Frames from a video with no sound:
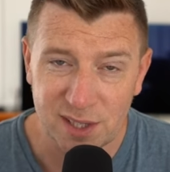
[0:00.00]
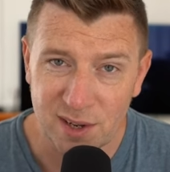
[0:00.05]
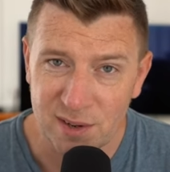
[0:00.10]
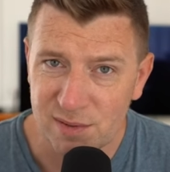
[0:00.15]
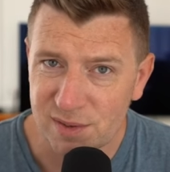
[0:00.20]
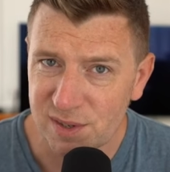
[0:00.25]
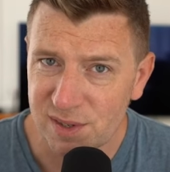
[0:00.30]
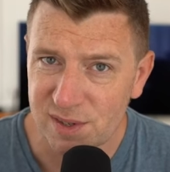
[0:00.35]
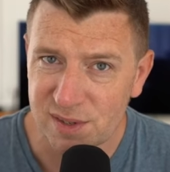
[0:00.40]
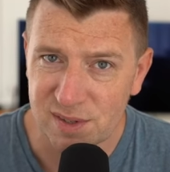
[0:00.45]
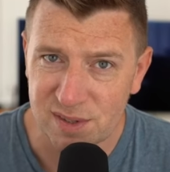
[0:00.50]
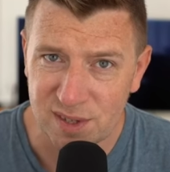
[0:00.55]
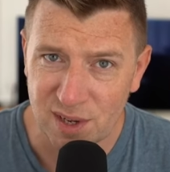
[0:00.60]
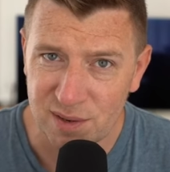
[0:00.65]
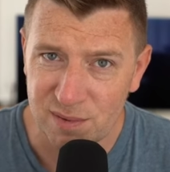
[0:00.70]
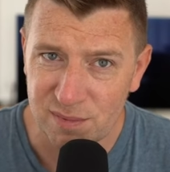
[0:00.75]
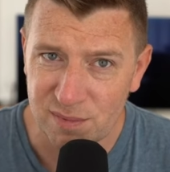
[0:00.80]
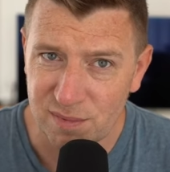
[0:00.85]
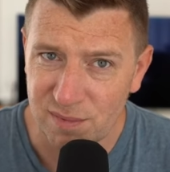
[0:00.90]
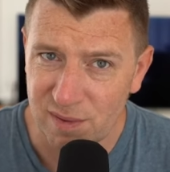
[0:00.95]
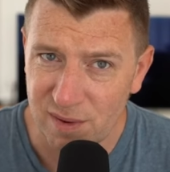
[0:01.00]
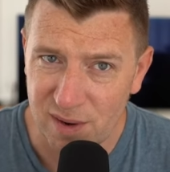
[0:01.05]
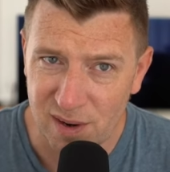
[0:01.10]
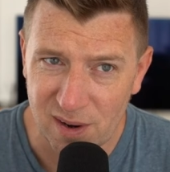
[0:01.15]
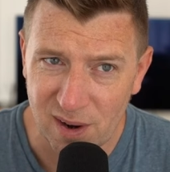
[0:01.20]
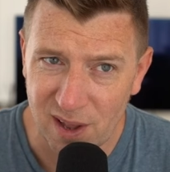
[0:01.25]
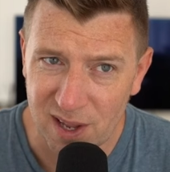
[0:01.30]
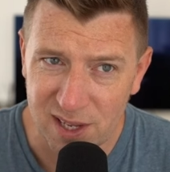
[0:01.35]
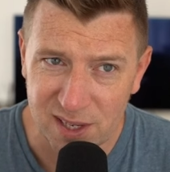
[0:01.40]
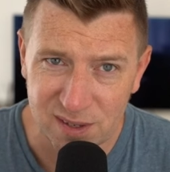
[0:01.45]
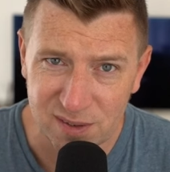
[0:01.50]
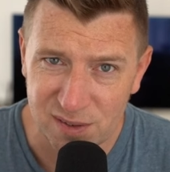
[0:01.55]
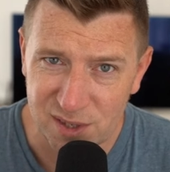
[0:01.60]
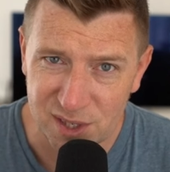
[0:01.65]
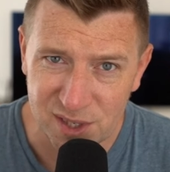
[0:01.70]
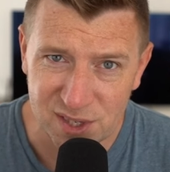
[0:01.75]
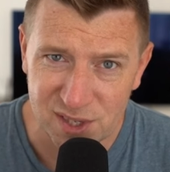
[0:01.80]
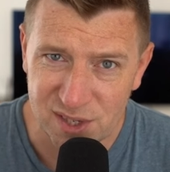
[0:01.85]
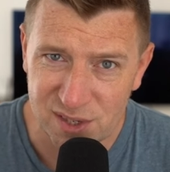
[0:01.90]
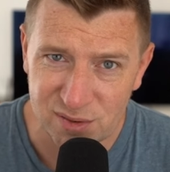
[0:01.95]
Don't like
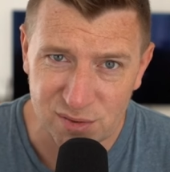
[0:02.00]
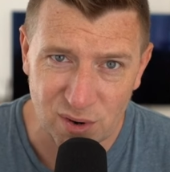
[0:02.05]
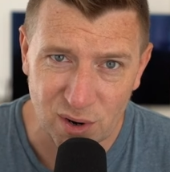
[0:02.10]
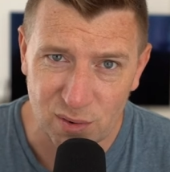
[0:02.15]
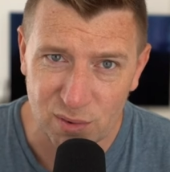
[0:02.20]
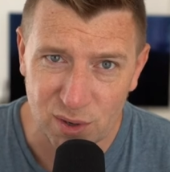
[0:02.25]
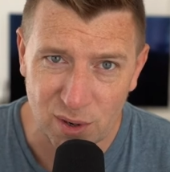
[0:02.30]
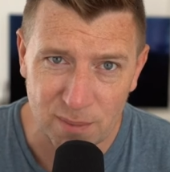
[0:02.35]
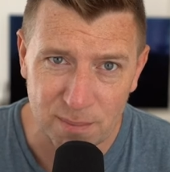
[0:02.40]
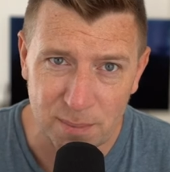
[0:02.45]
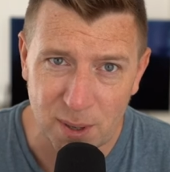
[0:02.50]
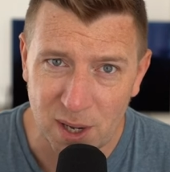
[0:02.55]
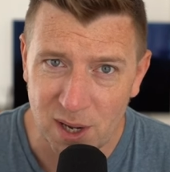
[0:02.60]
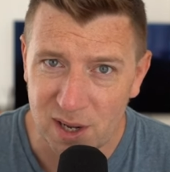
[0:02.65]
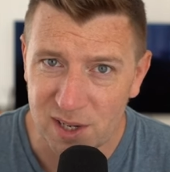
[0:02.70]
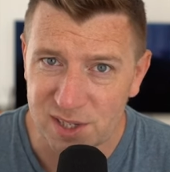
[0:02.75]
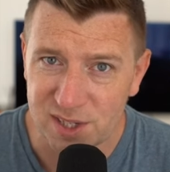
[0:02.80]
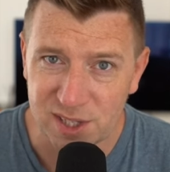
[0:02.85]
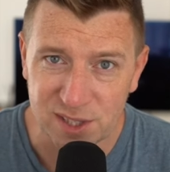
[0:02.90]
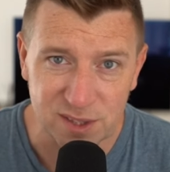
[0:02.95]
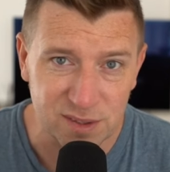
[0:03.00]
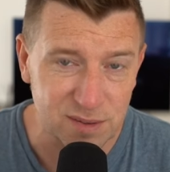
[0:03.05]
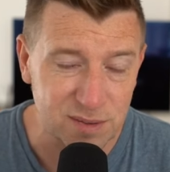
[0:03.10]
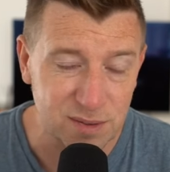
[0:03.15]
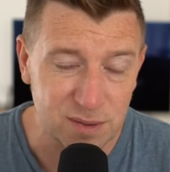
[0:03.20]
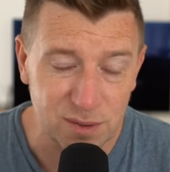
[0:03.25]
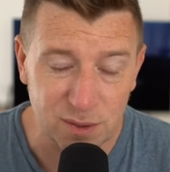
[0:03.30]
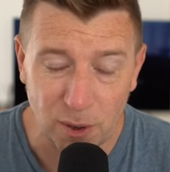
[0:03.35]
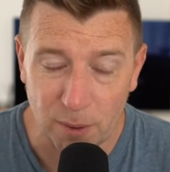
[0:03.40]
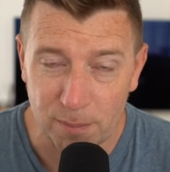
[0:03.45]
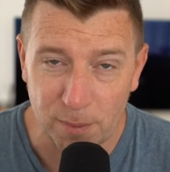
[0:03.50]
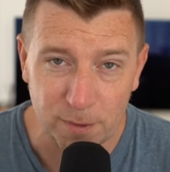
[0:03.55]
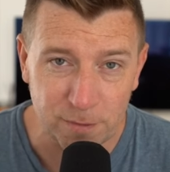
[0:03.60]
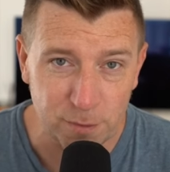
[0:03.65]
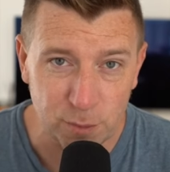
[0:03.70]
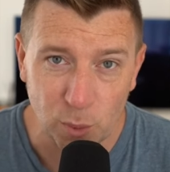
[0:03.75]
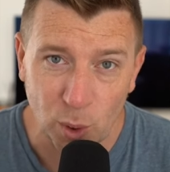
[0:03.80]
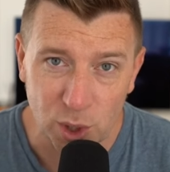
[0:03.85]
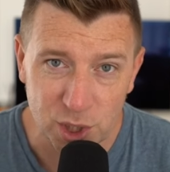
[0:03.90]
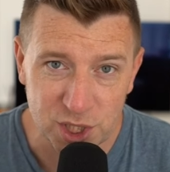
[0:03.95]
just scroll on past and not
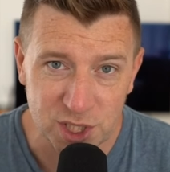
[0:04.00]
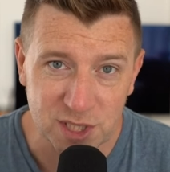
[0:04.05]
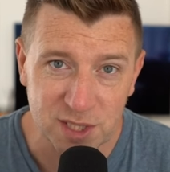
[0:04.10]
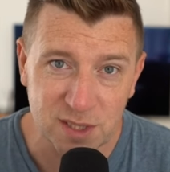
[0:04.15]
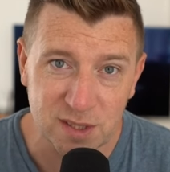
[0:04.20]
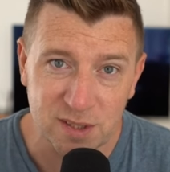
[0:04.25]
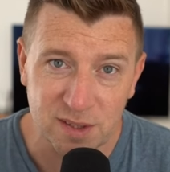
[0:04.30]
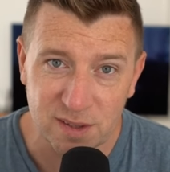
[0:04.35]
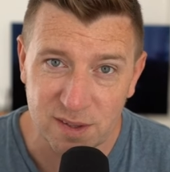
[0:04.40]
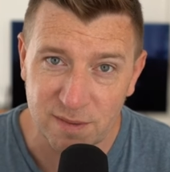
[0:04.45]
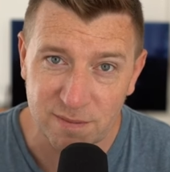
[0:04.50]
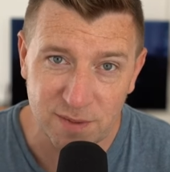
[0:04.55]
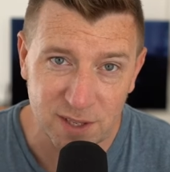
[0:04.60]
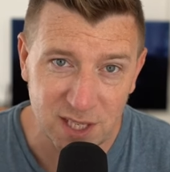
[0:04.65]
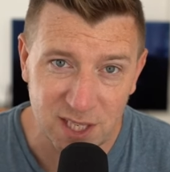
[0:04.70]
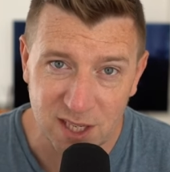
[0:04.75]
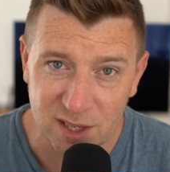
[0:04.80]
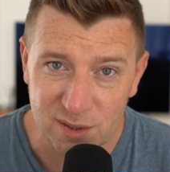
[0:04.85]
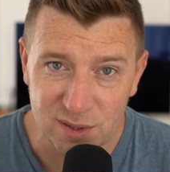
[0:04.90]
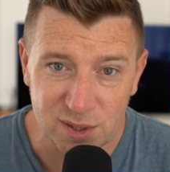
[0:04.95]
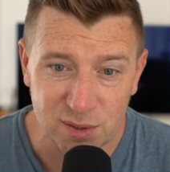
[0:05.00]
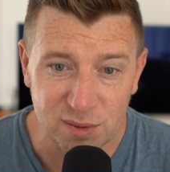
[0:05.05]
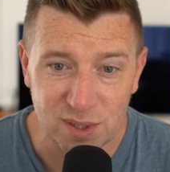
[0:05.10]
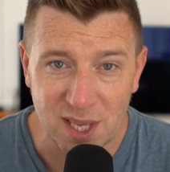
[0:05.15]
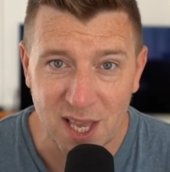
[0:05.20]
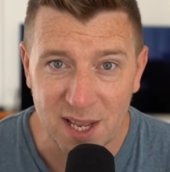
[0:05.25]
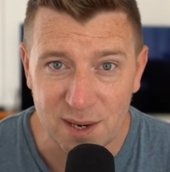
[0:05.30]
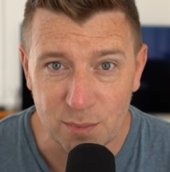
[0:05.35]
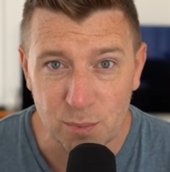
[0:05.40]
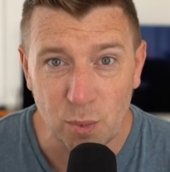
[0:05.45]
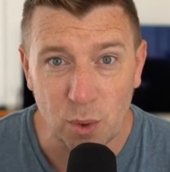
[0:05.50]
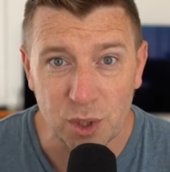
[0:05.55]
bother watching the video till the end.